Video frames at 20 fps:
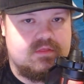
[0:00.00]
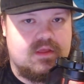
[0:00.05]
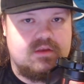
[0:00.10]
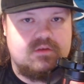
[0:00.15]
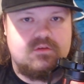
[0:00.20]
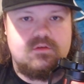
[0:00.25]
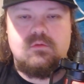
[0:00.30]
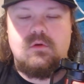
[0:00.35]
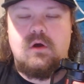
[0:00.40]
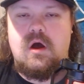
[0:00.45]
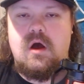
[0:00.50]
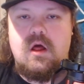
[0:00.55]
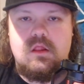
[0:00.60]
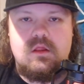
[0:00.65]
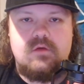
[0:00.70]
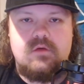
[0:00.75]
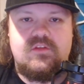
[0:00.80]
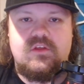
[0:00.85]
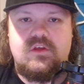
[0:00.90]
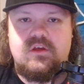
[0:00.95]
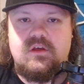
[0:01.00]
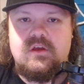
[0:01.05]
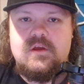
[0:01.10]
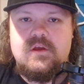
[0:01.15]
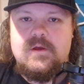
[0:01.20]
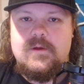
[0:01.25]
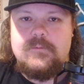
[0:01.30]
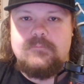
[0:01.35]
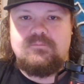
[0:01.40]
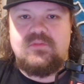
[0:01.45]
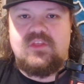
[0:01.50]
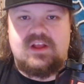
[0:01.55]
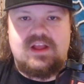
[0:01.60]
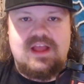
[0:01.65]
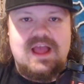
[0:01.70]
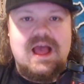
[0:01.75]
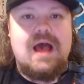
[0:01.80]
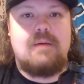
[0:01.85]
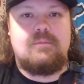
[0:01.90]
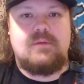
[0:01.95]
They do all of the
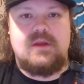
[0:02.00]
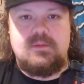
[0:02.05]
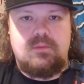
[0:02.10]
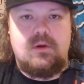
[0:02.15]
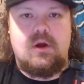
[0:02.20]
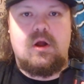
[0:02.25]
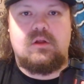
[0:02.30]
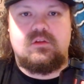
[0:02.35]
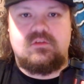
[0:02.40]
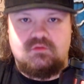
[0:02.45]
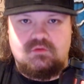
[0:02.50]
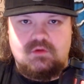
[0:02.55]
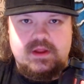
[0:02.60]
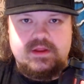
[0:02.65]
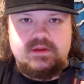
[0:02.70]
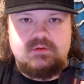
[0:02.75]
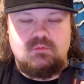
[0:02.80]
comedy parts right,